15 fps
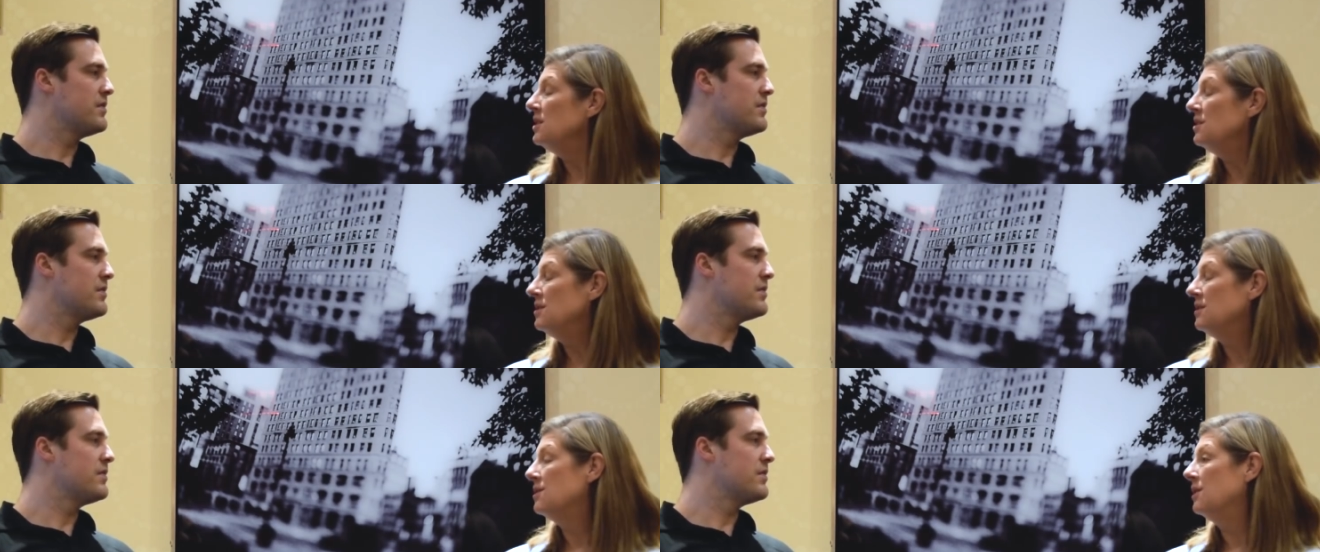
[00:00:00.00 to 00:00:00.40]

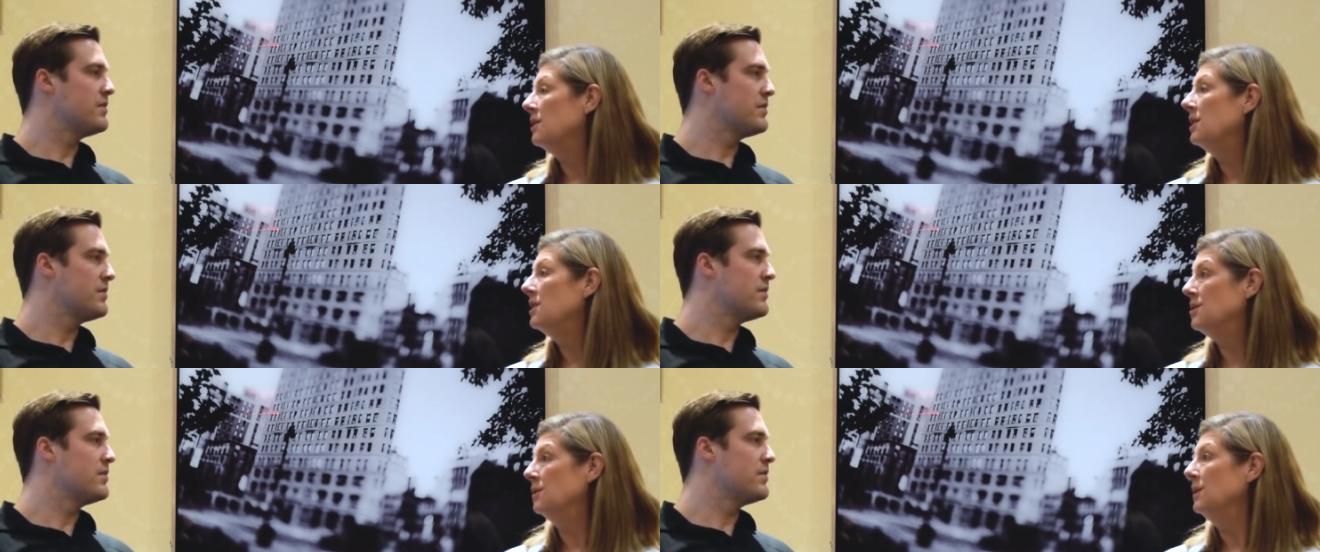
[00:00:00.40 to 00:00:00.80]
Speaker 1: agents are already
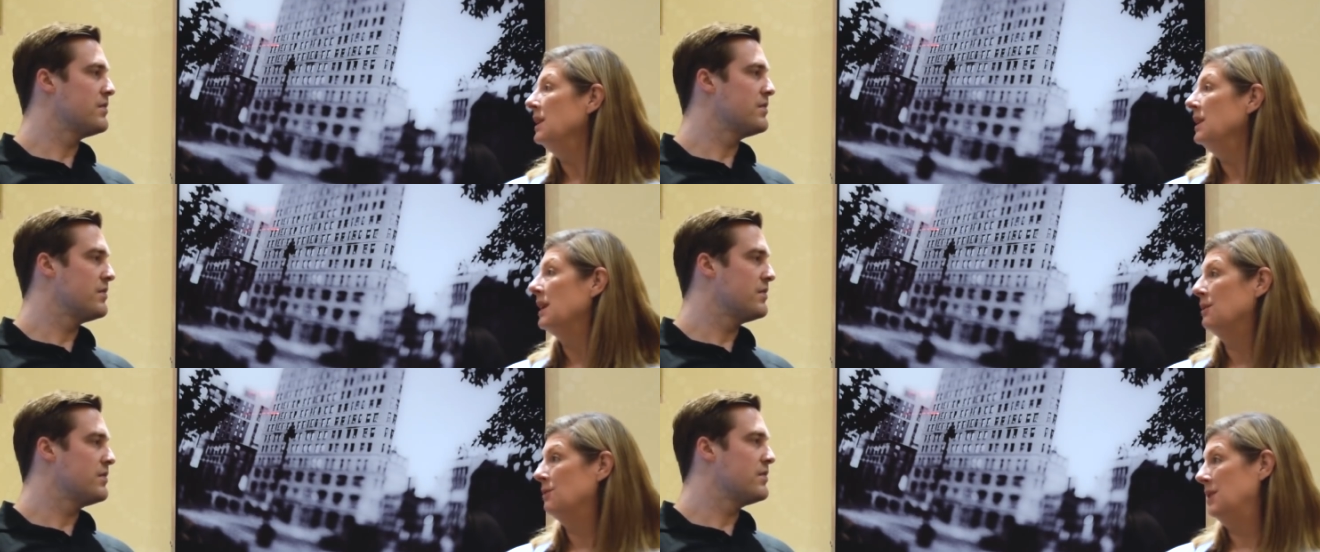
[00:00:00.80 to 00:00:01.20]
doing
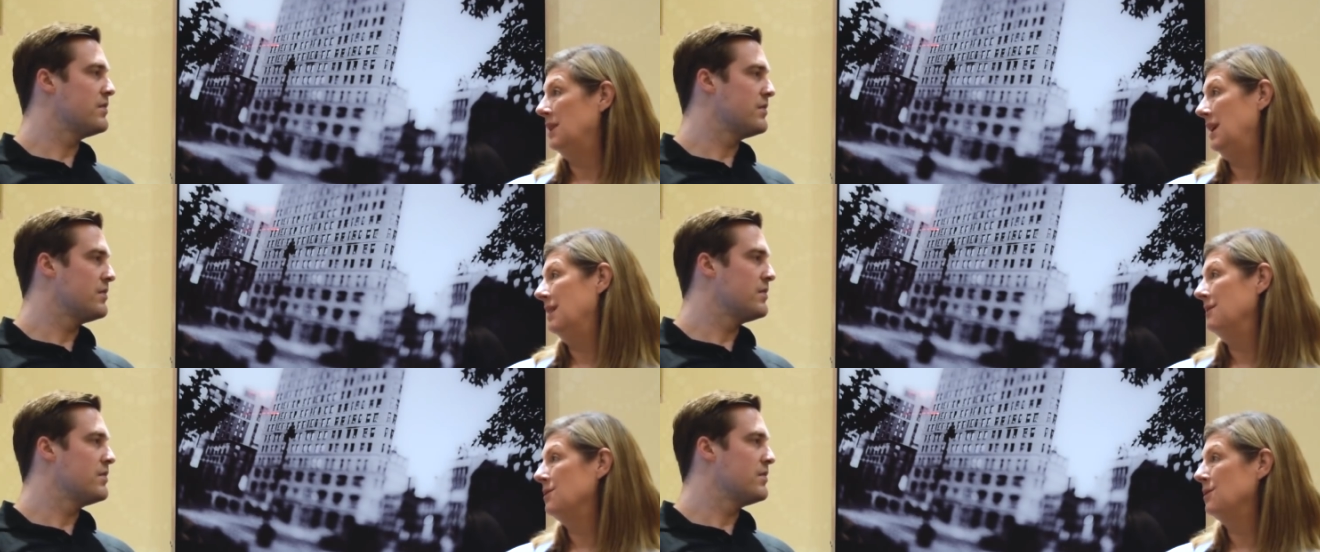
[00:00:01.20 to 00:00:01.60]
that, where they
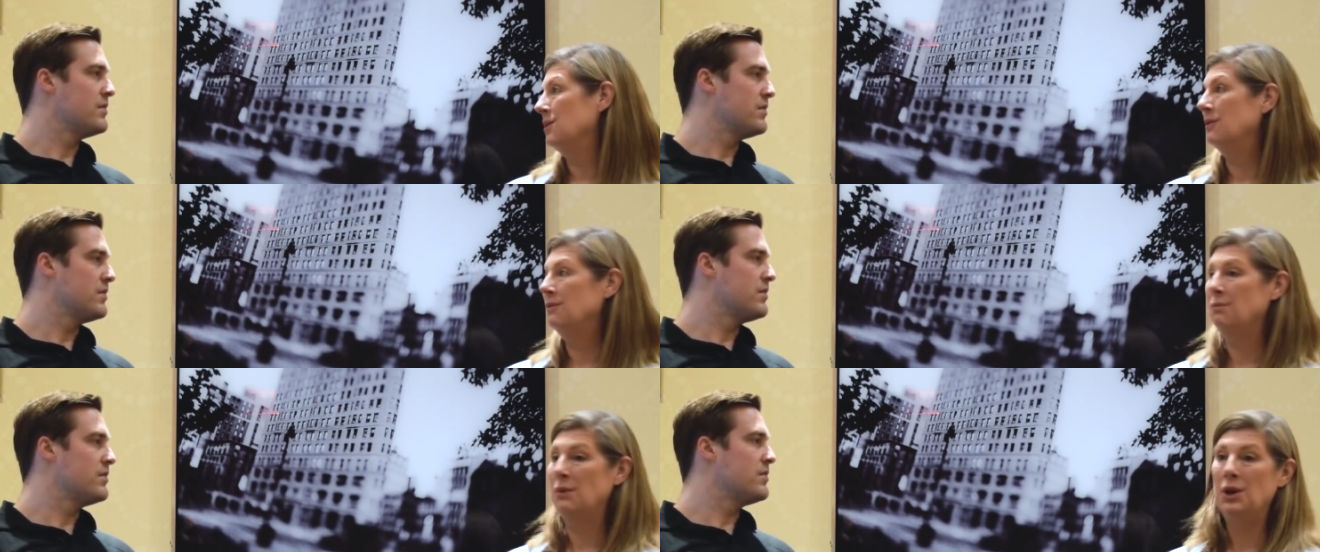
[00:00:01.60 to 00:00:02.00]
have sort
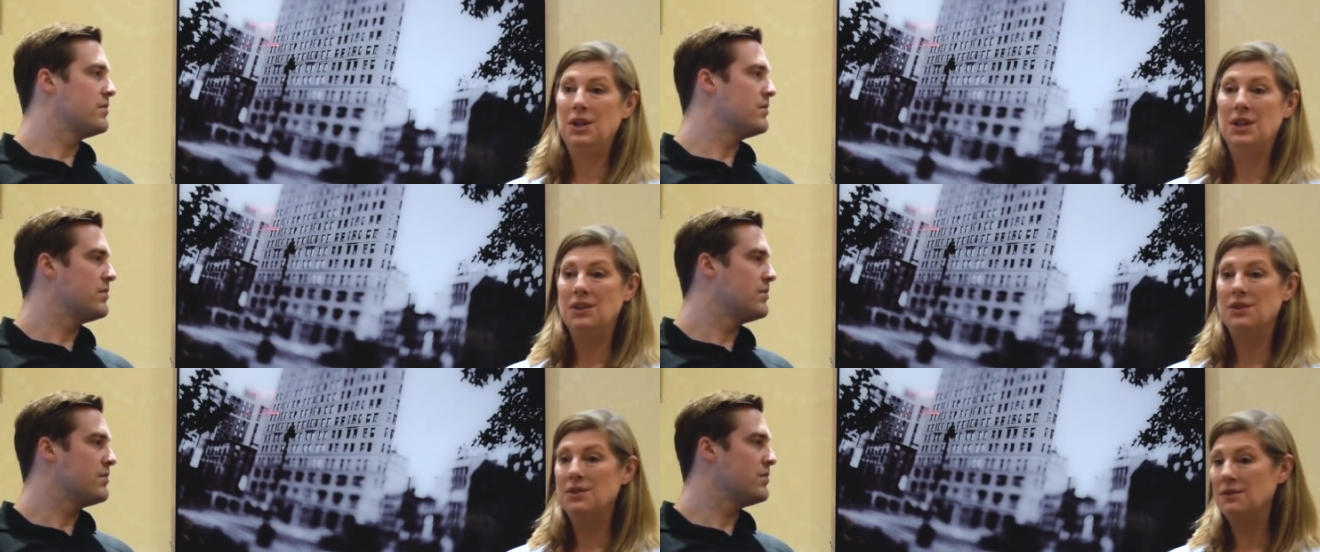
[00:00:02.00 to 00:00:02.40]
of
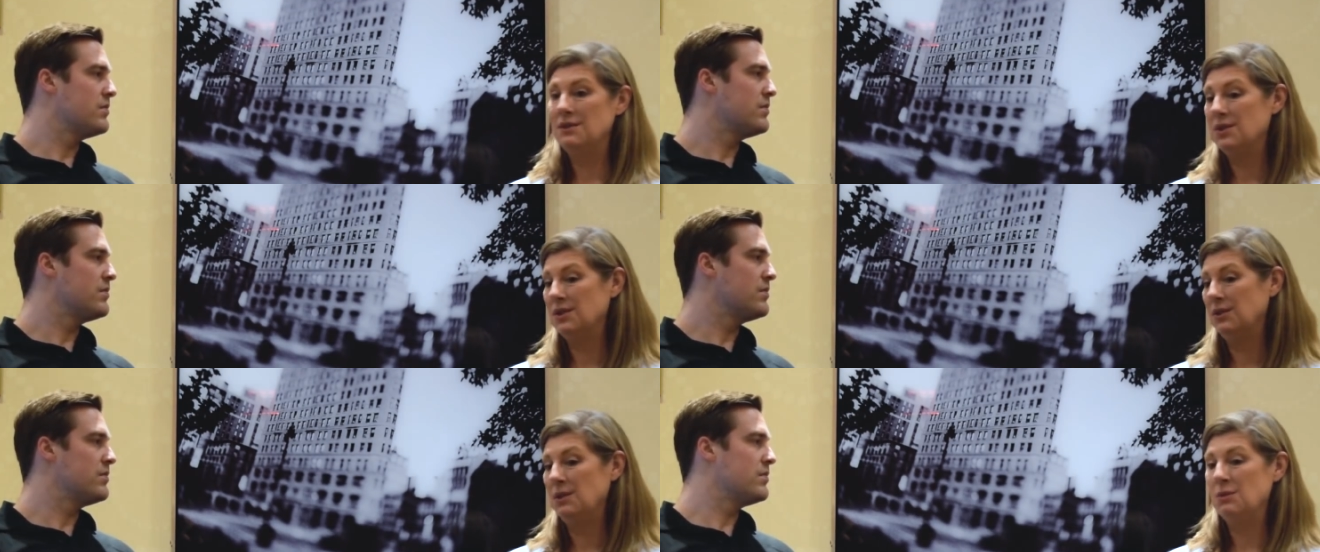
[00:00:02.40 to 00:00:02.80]
marketing service
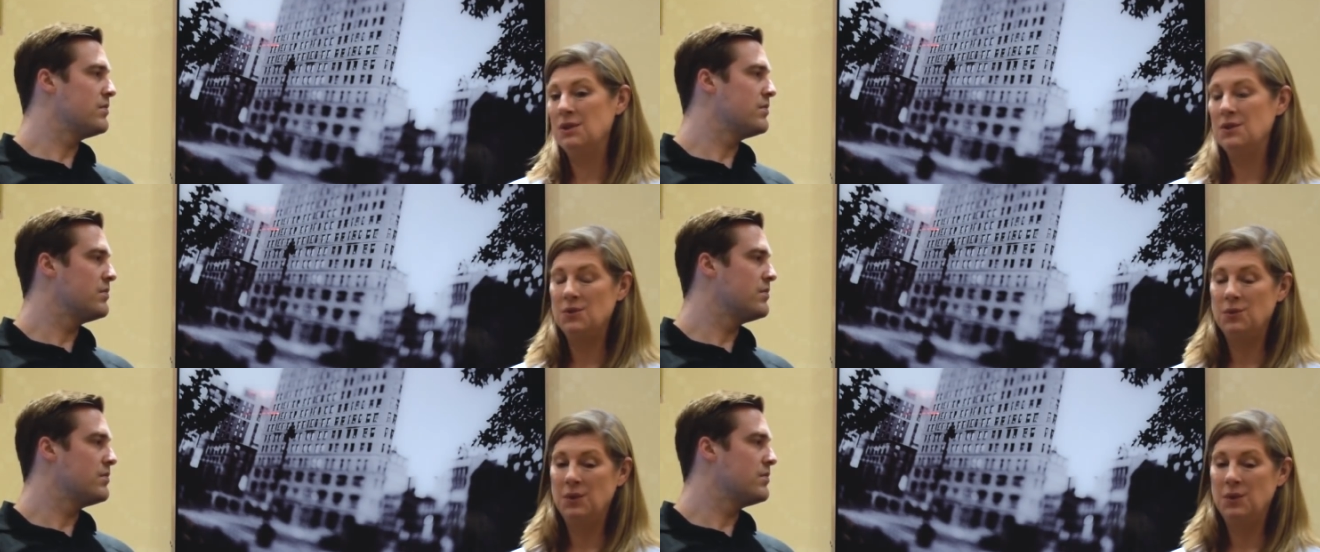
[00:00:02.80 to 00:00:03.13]
agreements